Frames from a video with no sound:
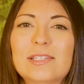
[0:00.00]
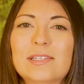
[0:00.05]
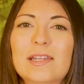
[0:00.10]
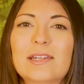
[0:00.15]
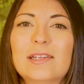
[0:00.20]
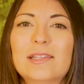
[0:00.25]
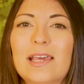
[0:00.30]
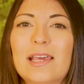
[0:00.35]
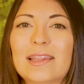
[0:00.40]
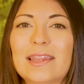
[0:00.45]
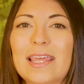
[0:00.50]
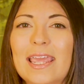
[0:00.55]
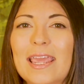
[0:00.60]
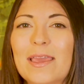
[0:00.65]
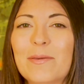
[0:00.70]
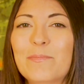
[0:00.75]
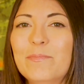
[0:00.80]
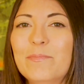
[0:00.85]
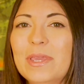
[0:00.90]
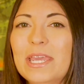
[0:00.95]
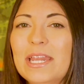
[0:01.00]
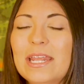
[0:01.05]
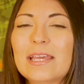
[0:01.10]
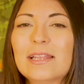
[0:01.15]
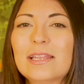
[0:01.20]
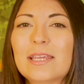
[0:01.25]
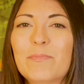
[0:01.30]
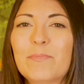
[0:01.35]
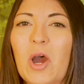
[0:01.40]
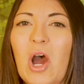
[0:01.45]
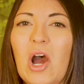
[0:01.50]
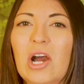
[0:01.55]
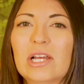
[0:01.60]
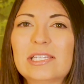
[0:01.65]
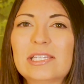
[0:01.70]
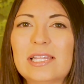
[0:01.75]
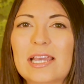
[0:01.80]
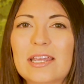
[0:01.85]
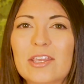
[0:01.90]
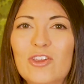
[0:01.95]
stated that they immediately
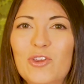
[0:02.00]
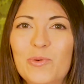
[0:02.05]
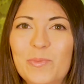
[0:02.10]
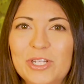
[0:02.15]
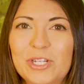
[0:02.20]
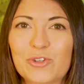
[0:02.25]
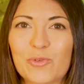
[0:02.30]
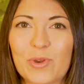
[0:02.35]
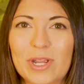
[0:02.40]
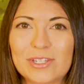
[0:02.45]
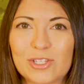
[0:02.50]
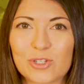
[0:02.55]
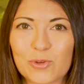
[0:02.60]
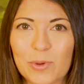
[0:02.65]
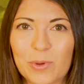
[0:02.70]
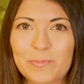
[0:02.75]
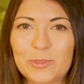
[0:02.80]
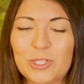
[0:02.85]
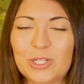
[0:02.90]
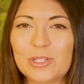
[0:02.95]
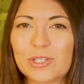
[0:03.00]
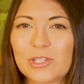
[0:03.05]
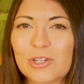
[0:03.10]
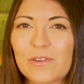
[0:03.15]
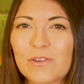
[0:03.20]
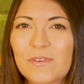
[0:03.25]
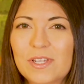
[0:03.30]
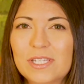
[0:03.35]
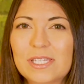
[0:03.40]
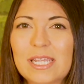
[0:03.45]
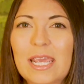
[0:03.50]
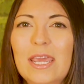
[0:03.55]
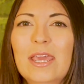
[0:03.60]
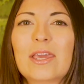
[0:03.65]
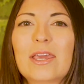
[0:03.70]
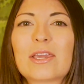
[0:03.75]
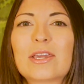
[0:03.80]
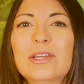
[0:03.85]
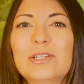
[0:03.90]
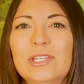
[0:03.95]
paused that human transcription service,
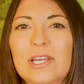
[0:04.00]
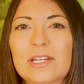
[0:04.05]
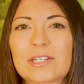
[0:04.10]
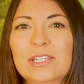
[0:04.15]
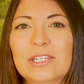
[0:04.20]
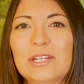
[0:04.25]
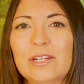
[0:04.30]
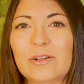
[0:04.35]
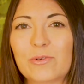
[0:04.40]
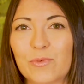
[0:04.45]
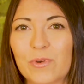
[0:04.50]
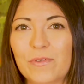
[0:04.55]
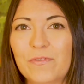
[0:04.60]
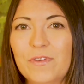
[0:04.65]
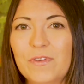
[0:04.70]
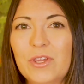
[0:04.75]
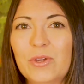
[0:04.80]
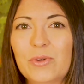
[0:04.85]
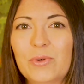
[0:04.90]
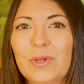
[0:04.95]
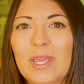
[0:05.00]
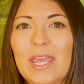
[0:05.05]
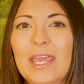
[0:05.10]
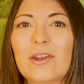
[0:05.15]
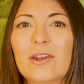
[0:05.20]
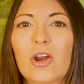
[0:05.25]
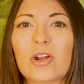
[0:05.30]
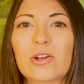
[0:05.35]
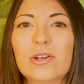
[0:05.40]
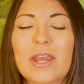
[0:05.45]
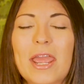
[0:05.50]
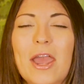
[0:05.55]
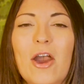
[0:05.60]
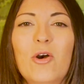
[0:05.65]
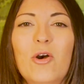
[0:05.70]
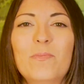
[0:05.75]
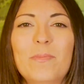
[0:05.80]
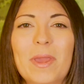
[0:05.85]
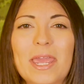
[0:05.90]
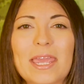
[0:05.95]
conducted a review, and are
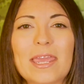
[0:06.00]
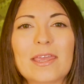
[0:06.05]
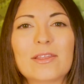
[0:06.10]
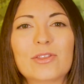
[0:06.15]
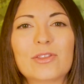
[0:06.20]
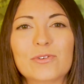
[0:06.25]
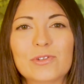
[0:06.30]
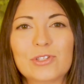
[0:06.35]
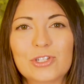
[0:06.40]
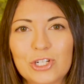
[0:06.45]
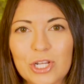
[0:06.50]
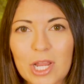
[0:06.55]
now making those